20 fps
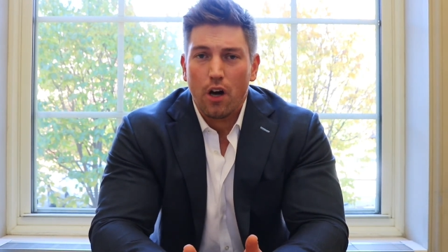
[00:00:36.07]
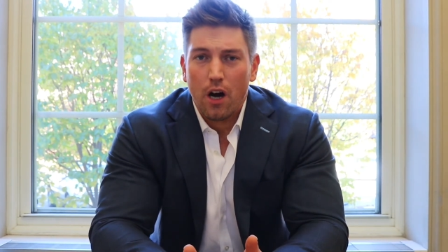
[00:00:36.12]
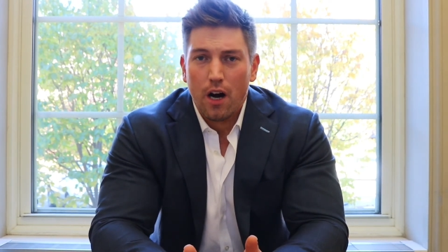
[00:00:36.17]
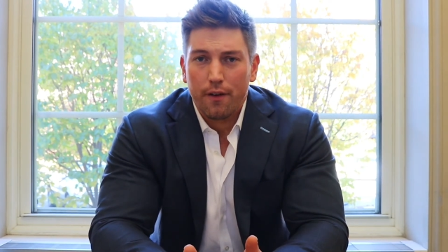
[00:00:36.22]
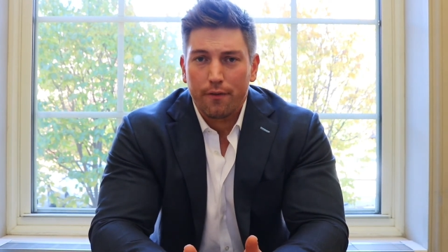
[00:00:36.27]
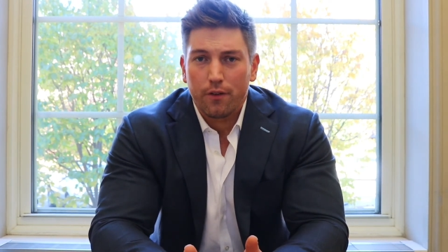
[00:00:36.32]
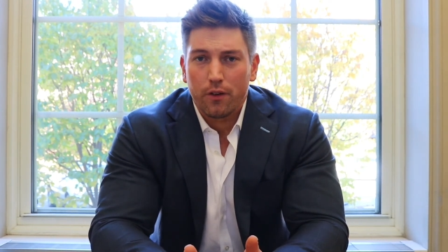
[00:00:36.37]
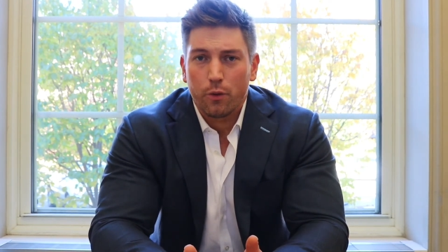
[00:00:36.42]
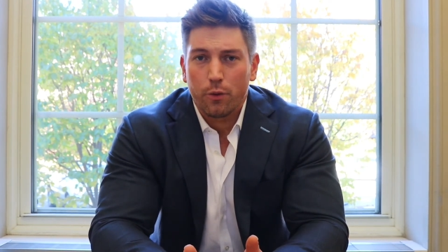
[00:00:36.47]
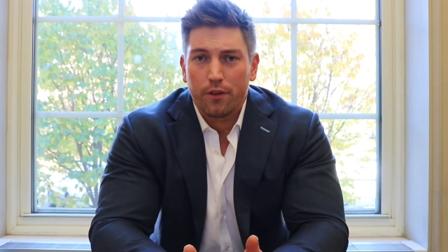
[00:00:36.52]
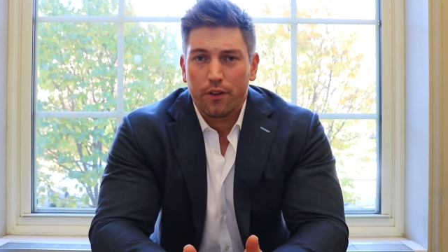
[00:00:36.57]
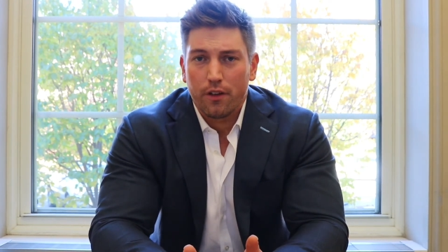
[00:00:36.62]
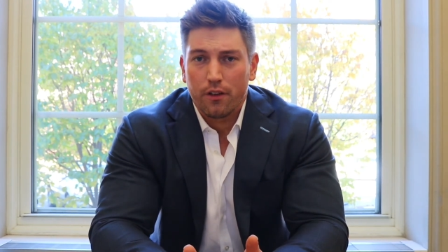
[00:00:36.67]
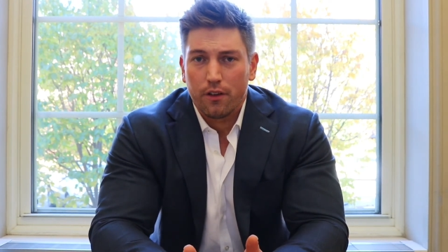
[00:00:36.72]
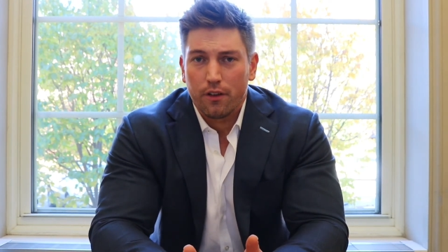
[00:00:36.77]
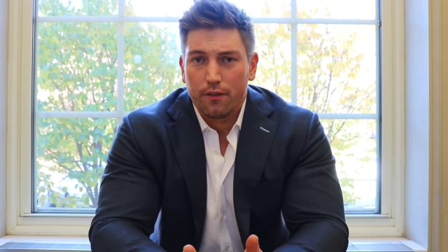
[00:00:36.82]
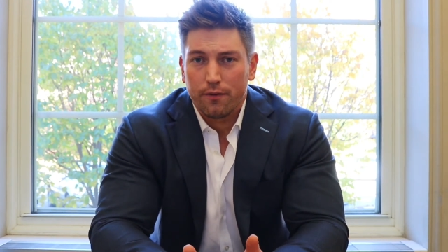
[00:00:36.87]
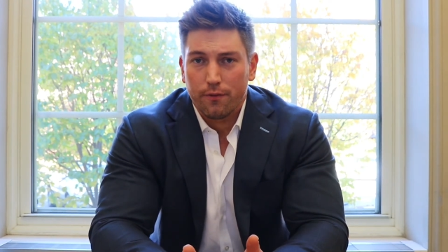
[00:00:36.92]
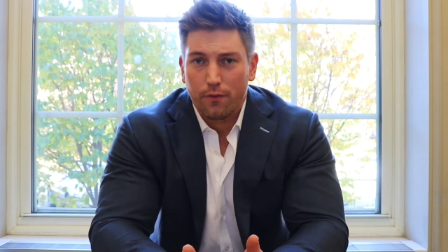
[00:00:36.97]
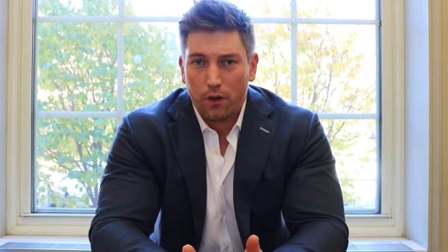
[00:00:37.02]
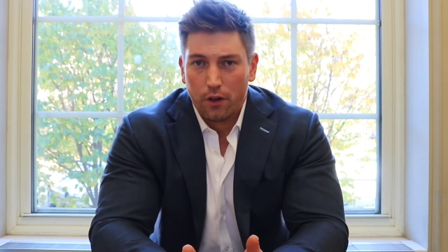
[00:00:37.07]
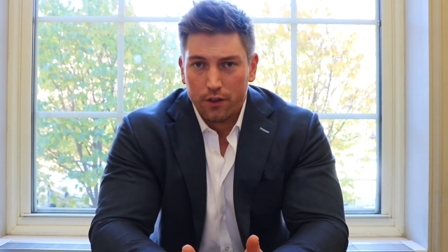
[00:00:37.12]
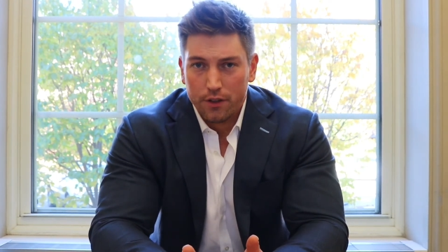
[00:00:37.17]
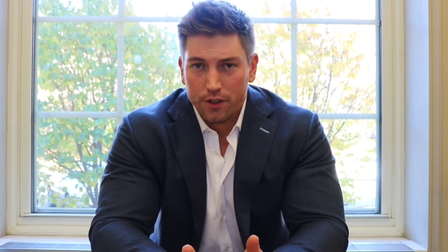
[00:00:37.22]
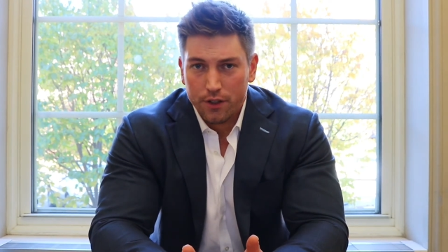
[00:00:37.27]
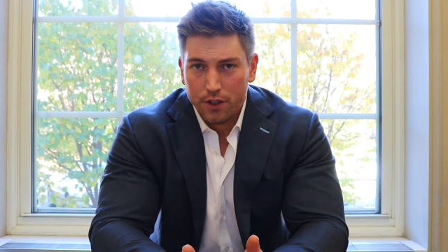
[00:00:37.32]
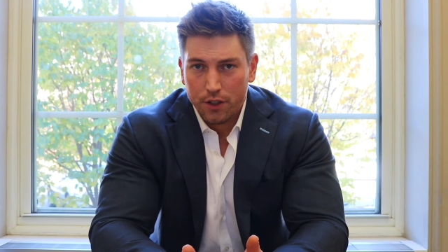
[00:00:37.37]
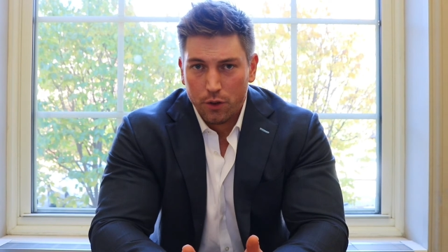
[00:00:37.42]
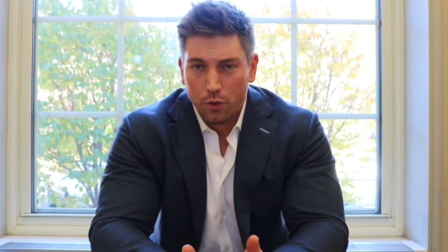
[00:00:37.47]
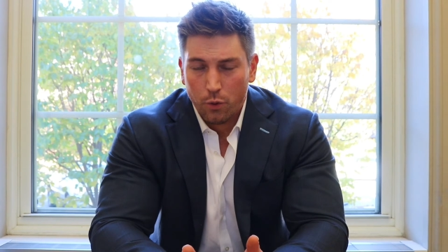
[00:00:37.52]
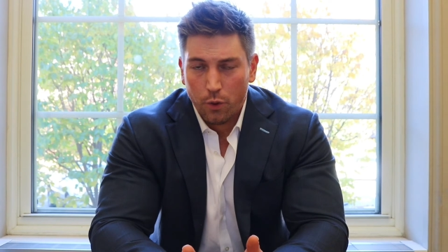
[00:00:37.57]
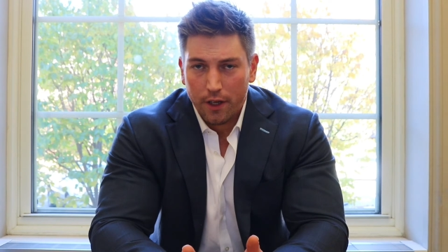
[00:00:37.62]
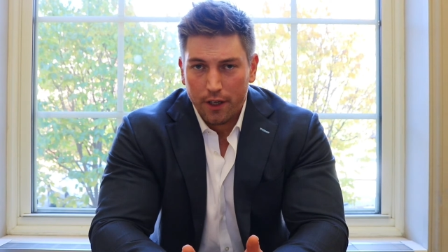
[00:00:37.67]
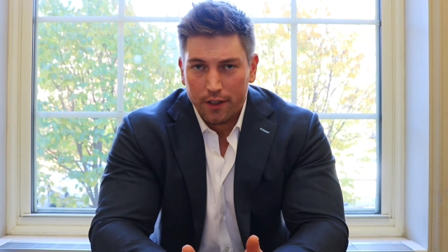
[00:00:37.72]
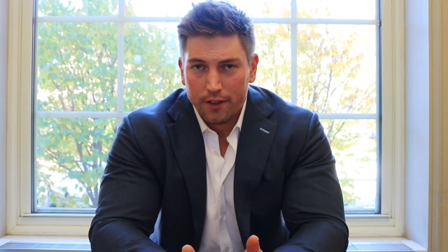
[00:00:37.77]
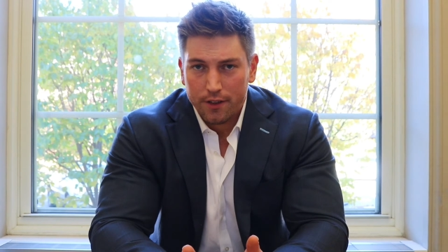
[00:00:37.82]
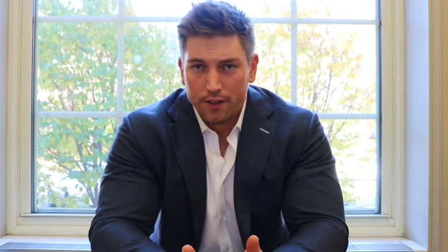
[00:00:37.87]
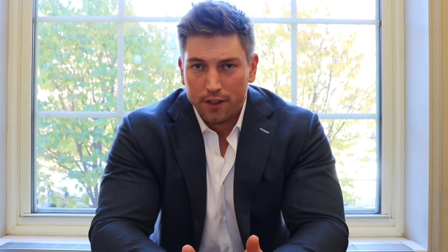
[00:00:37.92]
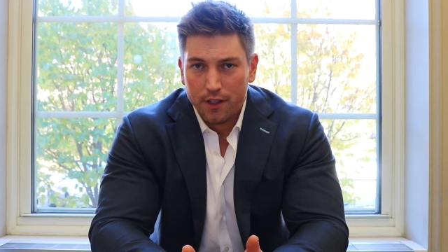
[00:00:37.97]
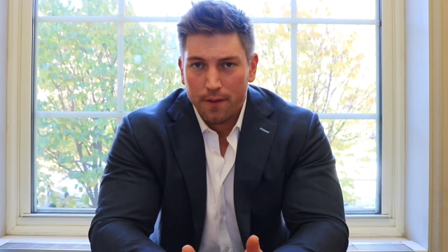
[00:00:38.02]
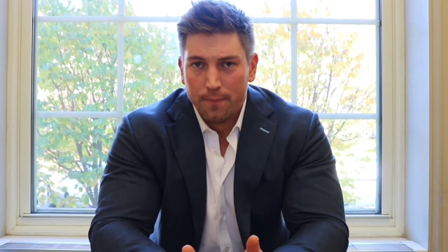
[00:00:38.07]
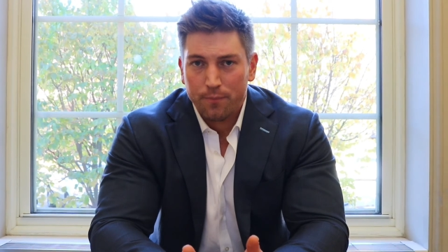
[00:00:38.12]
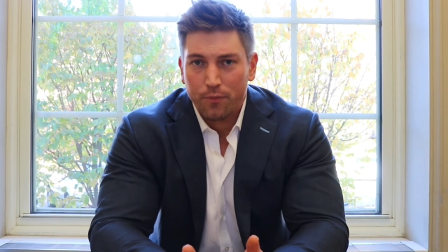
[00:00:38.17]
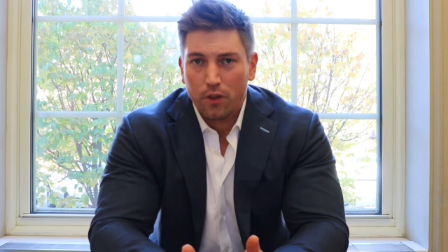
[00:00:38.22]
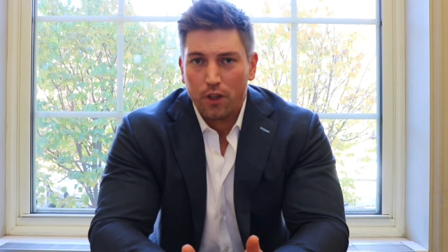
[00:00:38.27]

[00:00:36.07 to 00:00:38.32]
offer within the first 2 weeks,